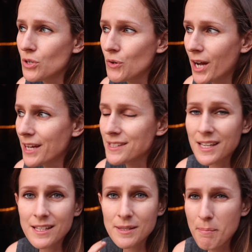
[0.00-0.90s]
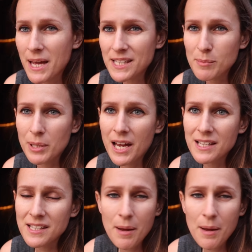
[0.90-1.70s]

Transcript: you guys, is med supplies.